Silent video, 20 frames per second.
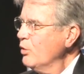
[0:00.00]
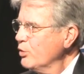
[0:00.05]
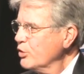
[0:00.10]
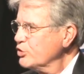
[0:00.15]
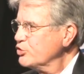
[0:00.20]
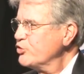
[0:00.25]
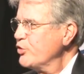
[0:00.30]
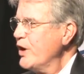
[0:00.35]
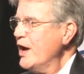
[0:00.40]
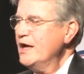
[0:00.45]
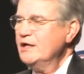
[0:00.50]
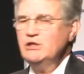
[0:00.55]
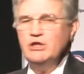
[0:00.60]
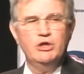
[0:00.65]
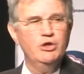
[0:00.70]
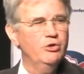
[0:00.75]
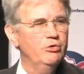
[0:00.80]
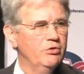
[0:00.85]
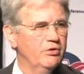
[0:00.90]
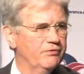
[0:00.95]
what we're
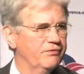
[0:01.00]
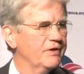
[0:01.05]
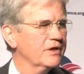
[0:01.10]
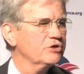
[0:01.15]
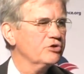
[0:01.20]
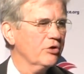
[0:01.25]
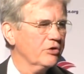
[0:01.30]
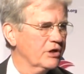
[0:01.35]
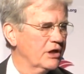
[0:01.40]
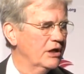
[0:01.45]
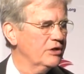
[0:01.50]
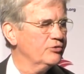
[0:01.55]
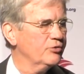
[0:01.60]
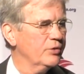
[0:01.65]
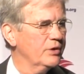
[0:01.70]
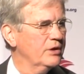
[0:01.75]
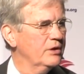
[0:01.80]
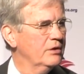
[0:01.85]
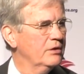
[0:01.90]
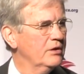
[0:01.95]
trying to do to fix our
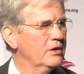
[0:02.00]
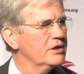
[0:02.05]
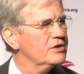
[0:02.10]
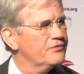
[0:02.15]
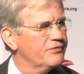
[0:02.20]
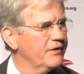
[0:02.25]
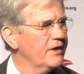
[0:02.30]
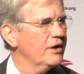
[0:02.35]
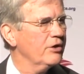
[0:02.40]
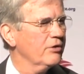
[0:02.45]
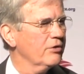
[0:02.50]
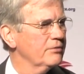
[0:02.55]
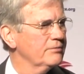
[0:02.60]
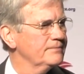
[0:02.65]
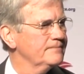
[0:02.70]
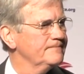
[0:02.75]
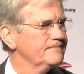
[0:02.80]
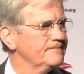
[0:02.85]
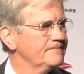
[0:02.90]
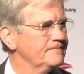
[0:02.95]
country is
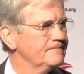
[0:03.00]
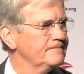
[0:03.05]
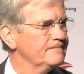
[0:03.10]
fear.